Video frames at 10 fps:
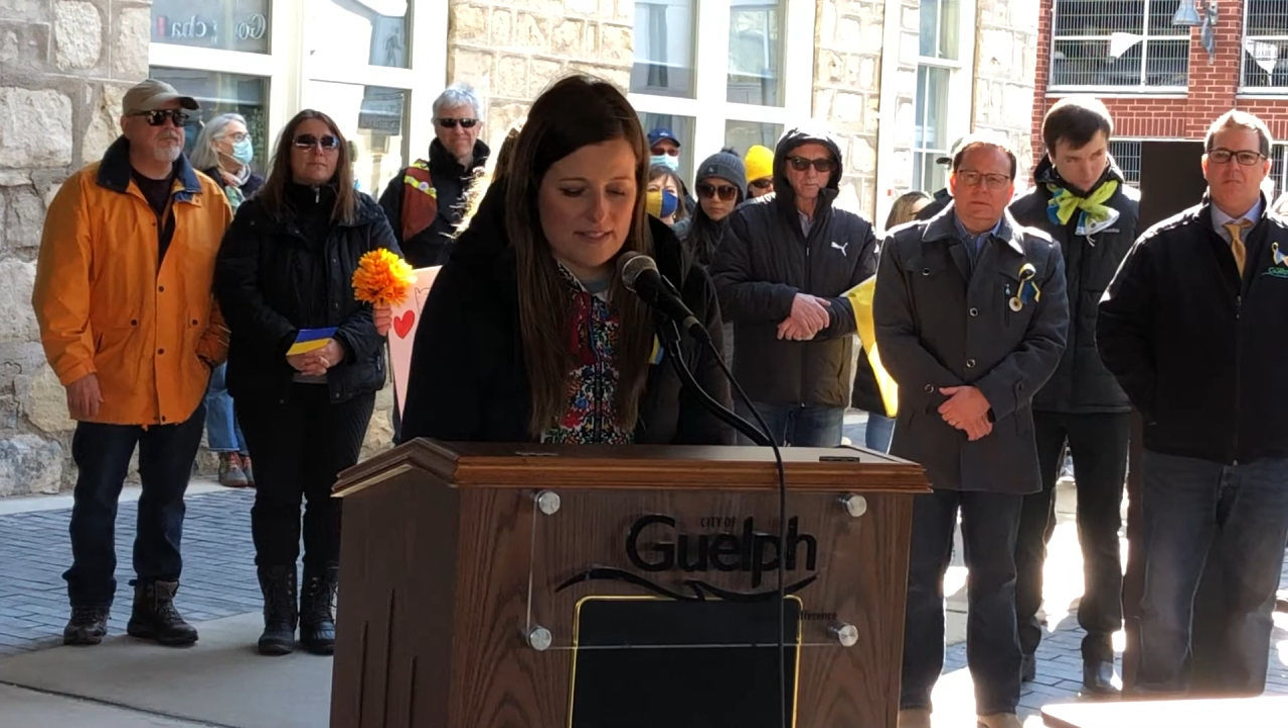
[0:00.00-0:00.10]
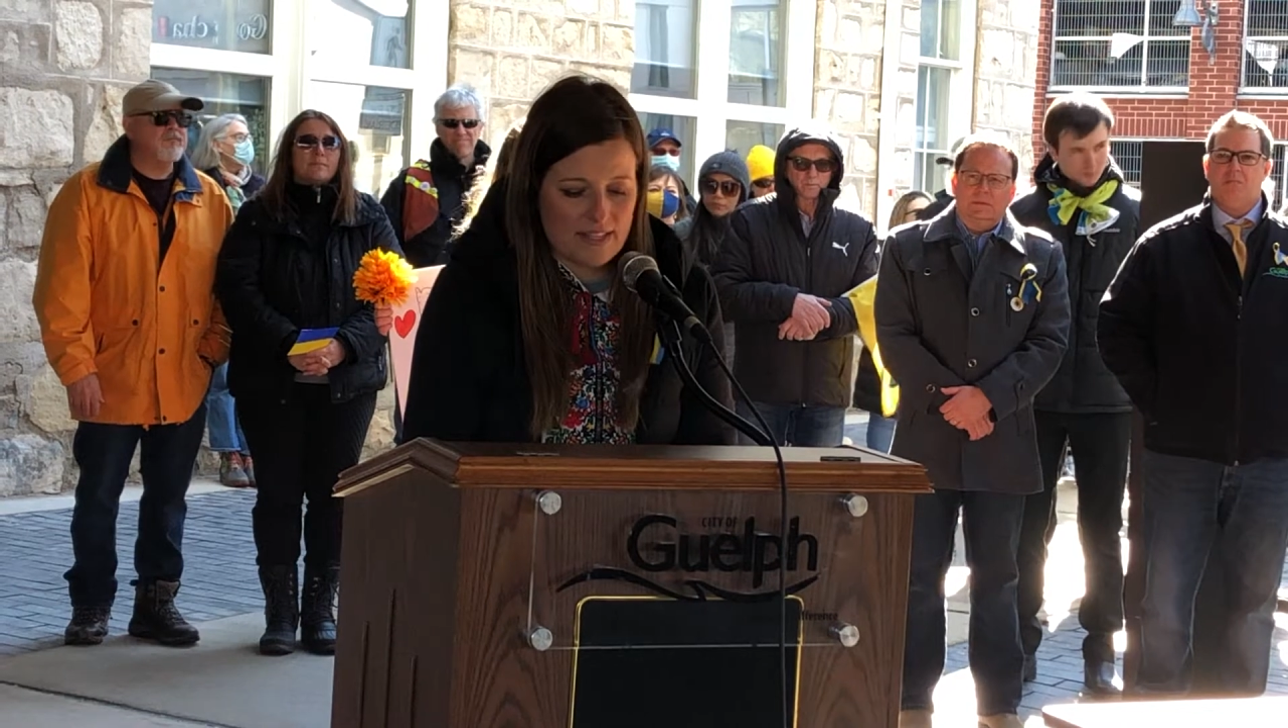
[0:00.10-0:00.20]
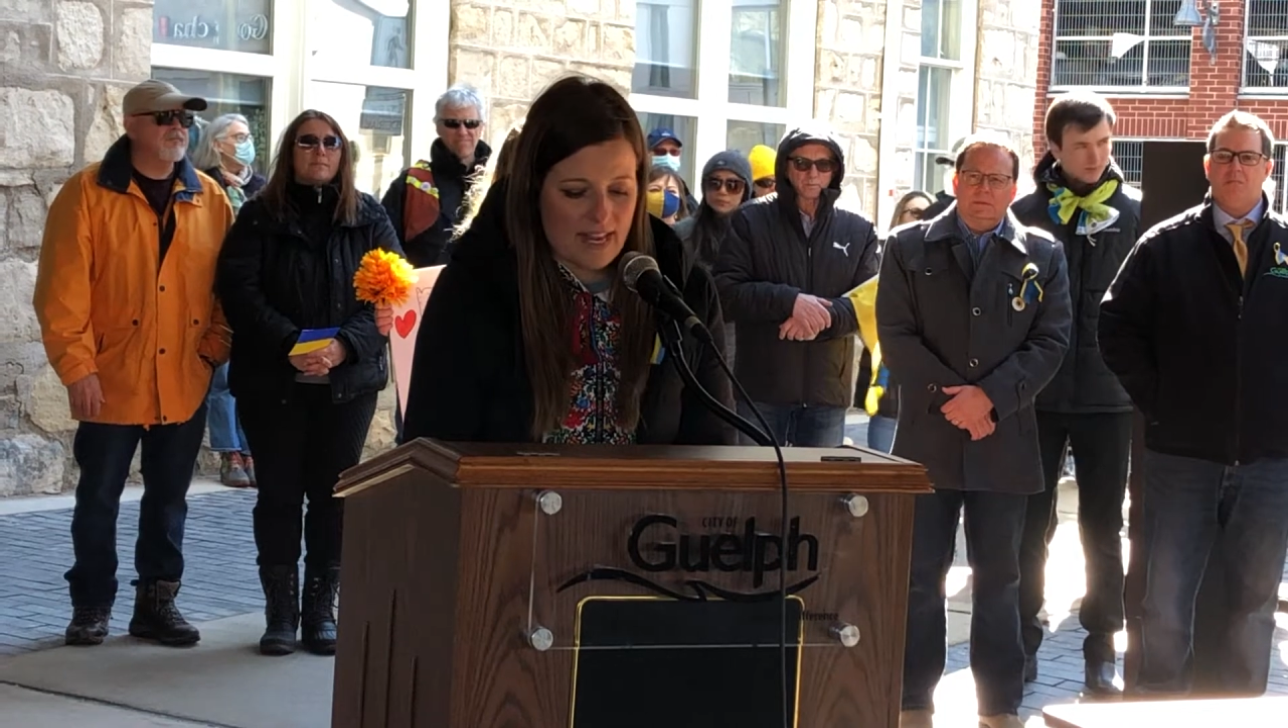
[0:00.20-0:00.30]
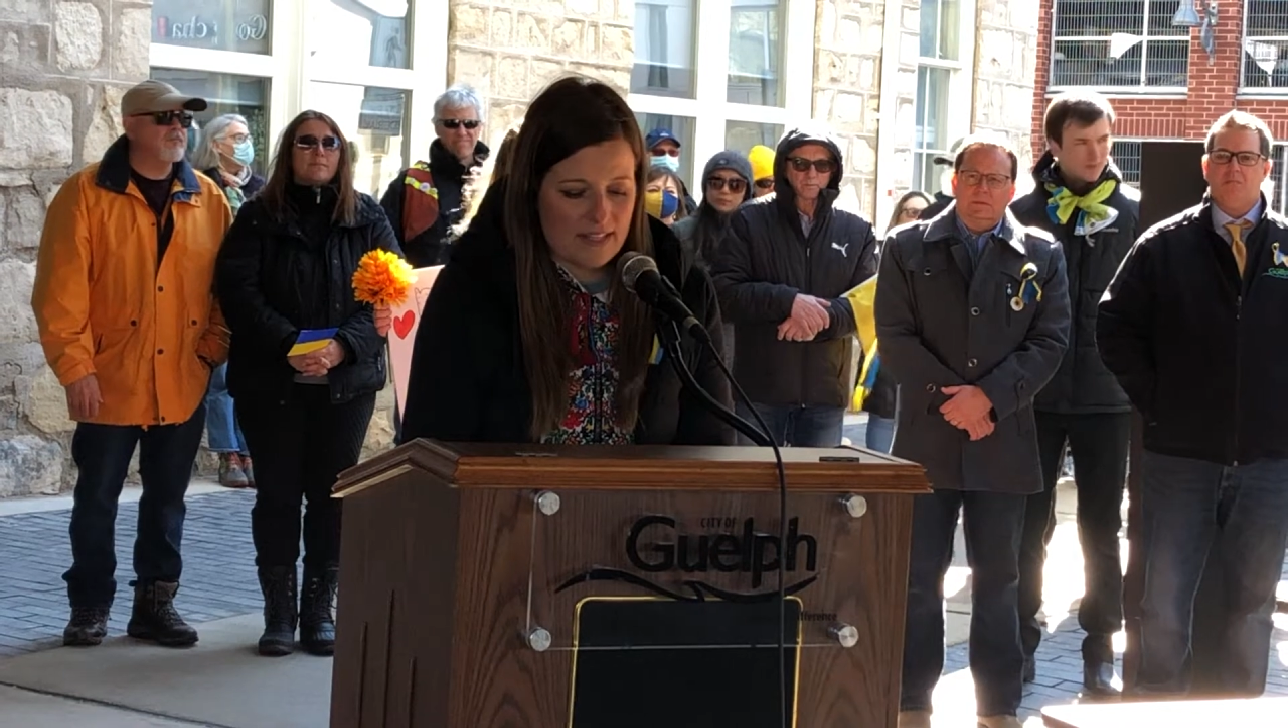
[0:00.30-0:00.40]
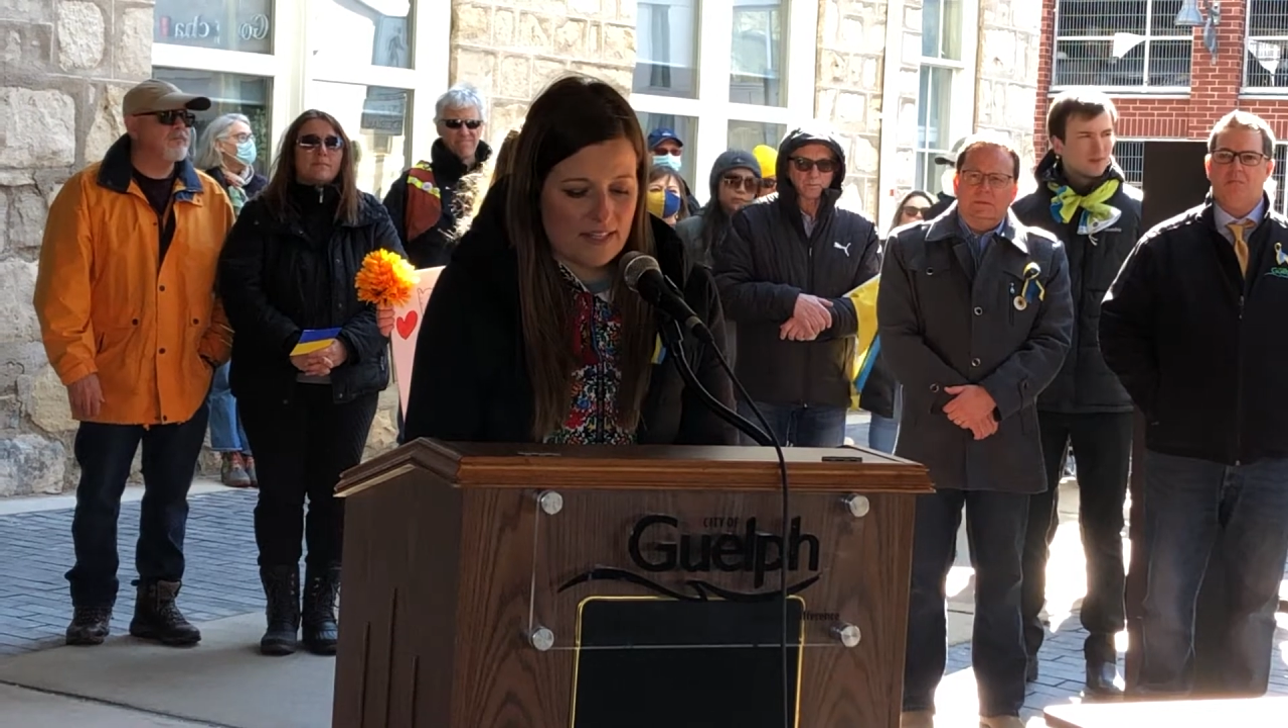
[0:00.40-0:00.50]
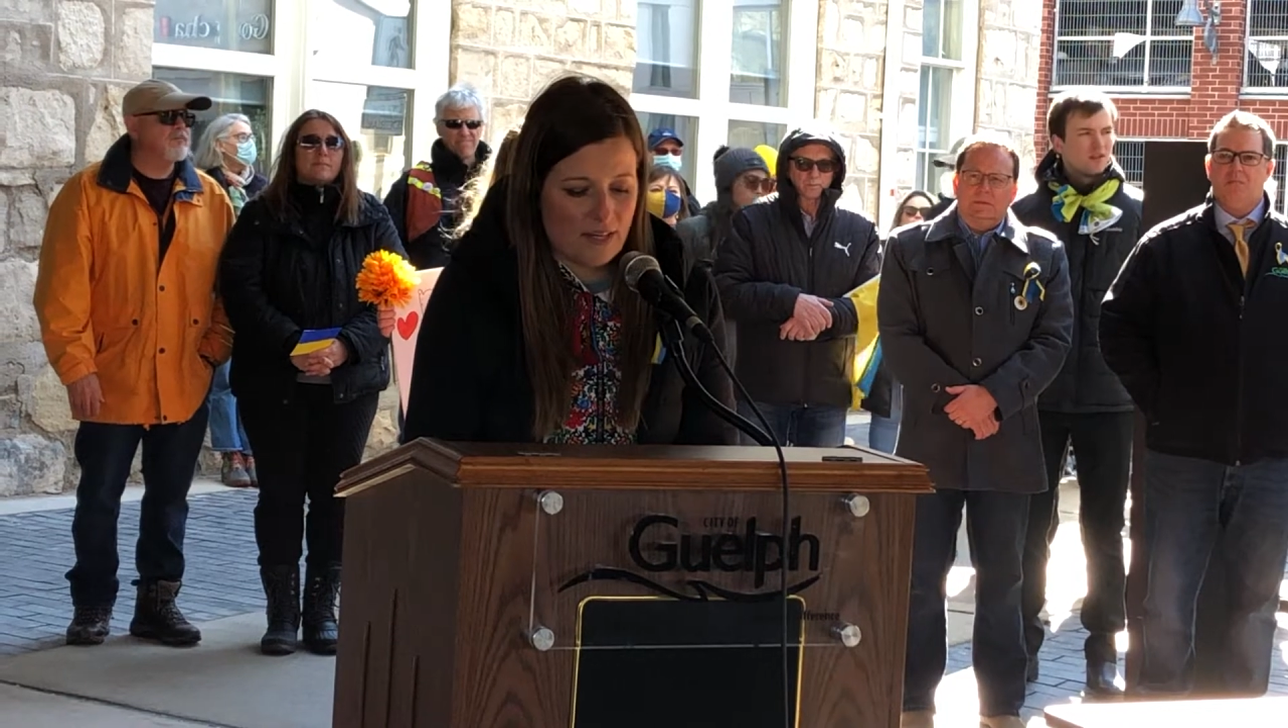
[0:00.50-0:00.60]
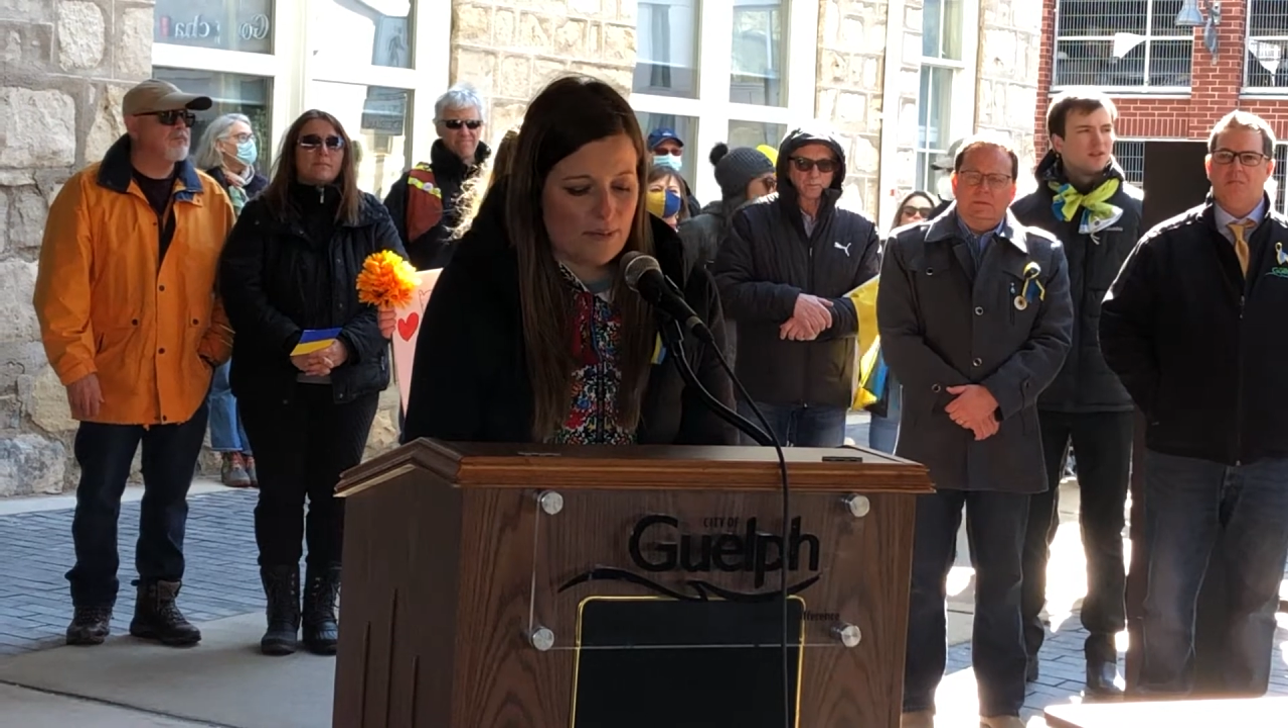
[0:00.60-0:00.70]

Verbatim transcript: standing